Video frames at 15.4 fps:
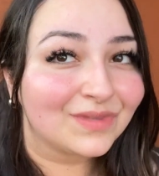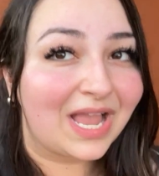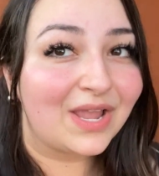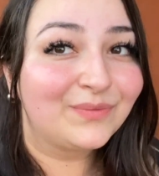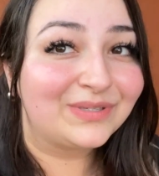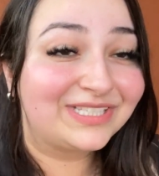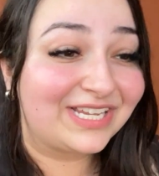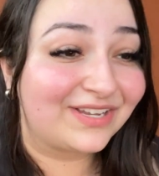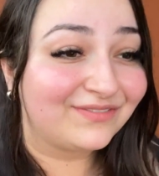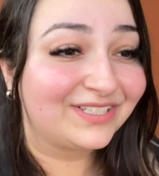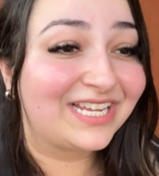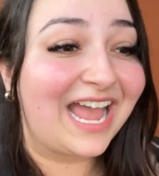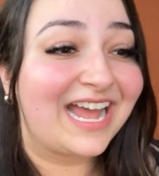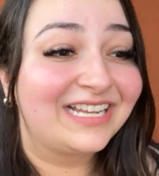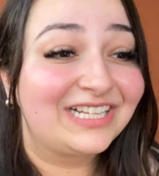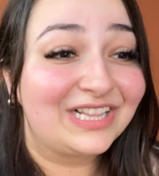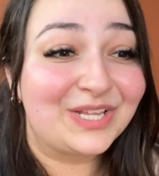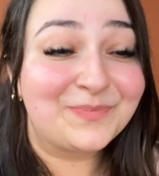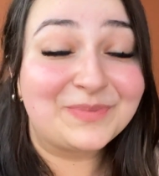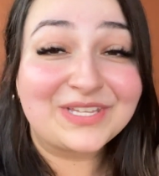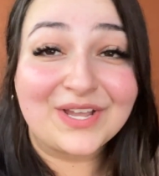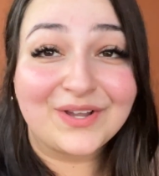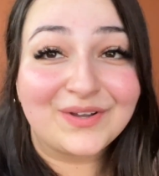I will definitely add
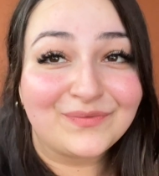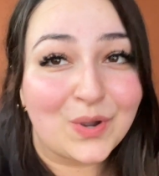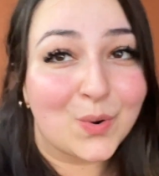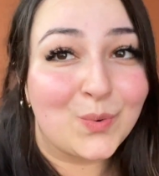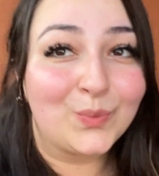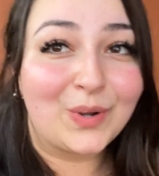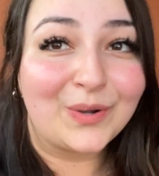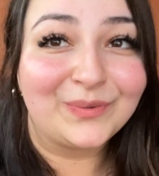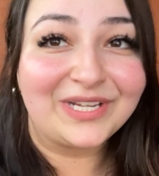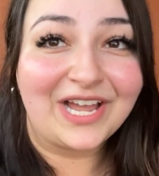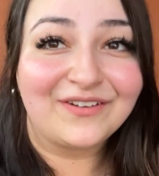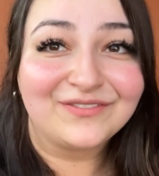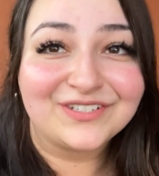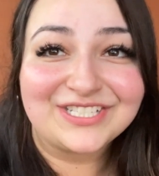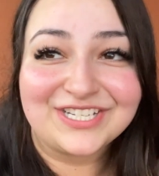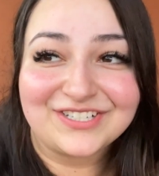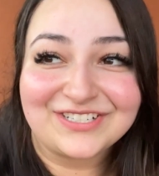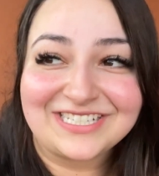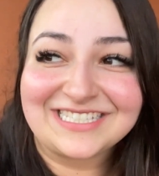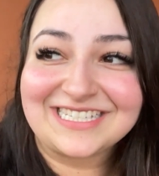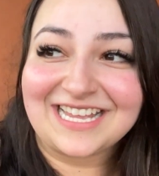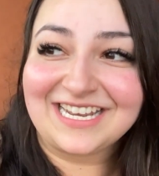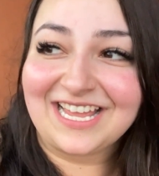clips of what we have for dinner
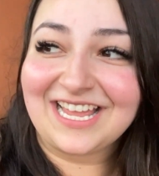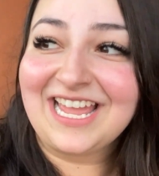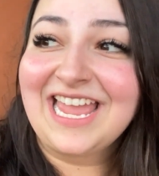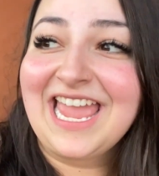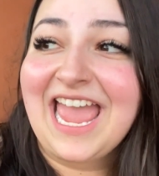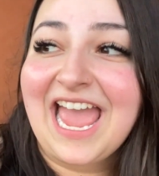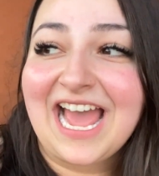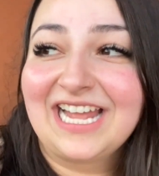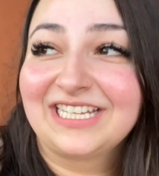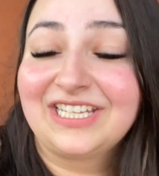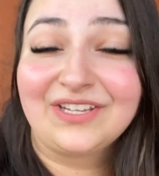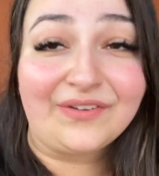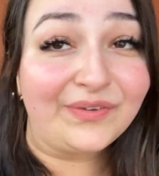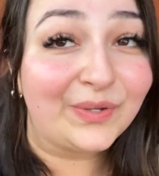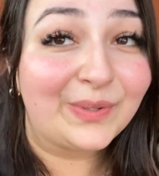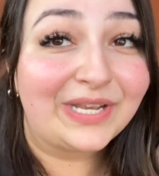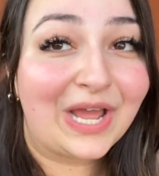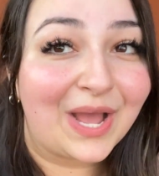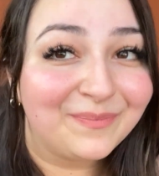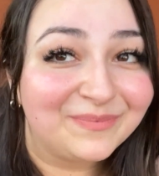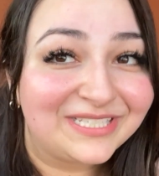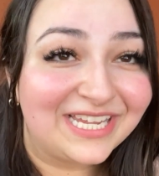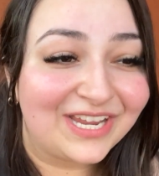at Sanaa and give you an
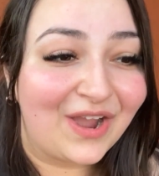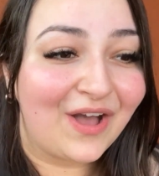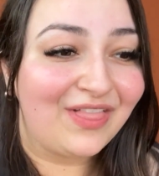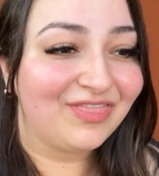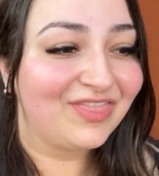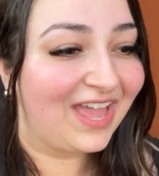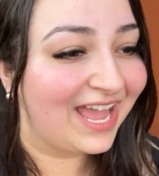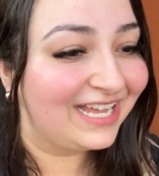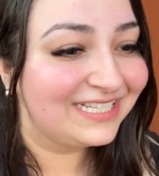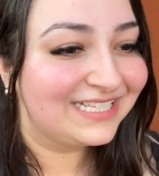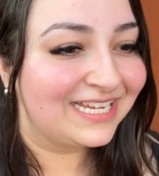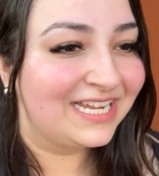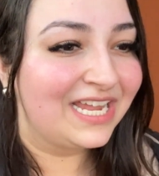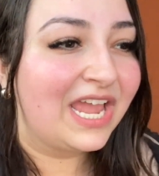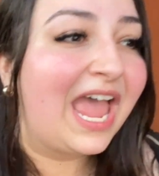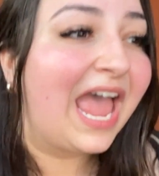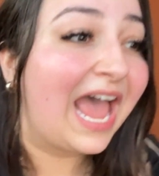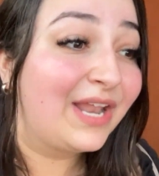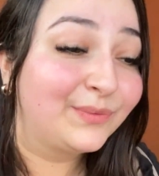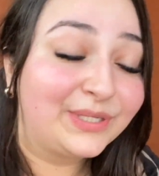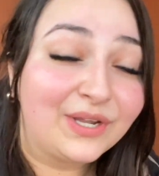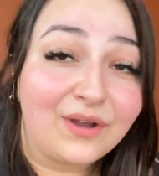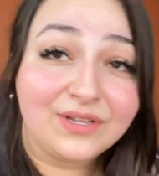update on that.
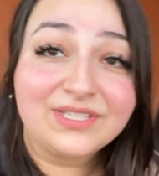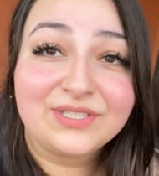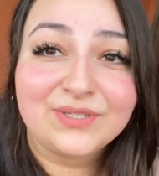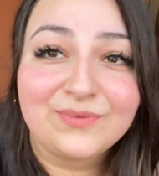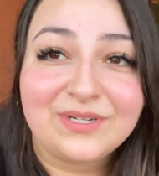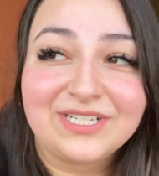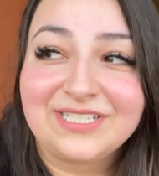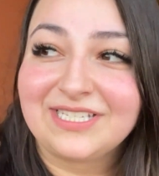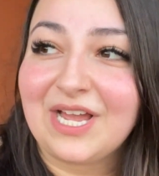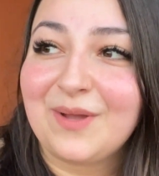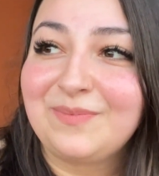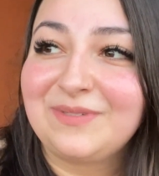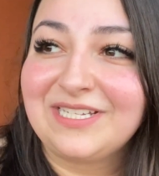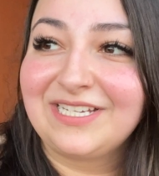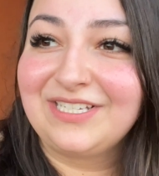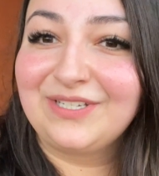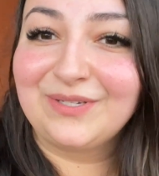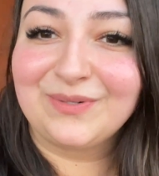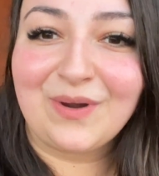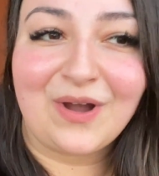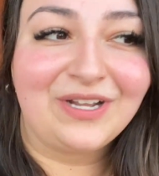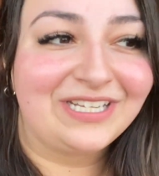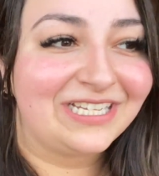And we also wanted to update
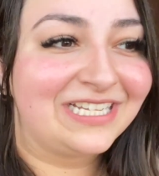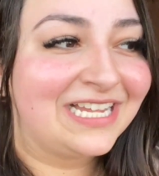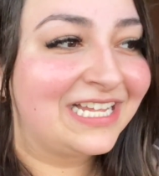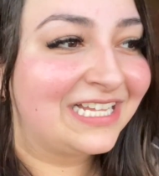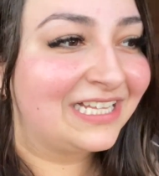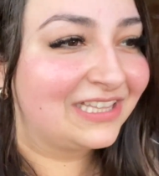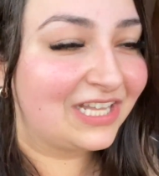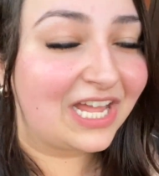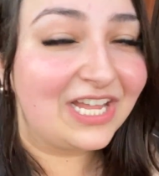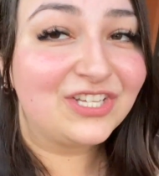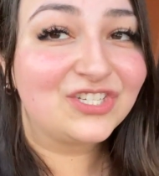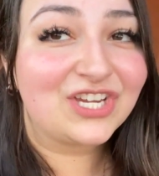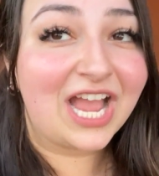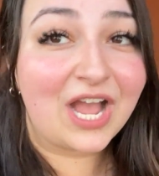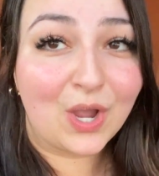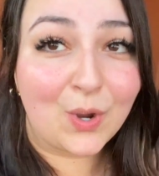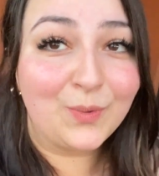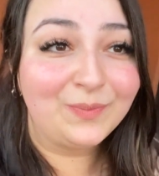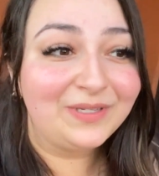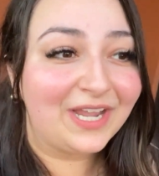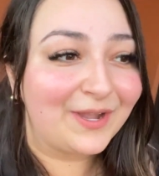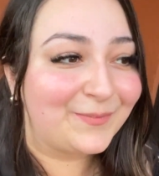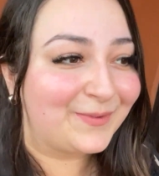you on lunch at
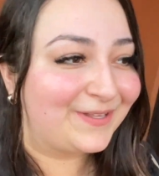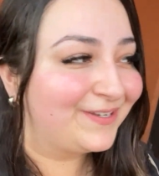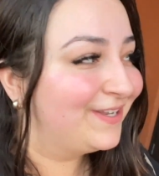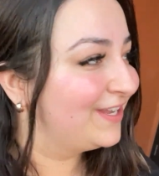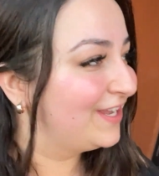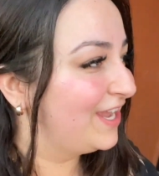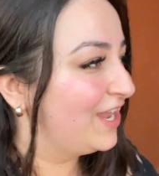Homecoming.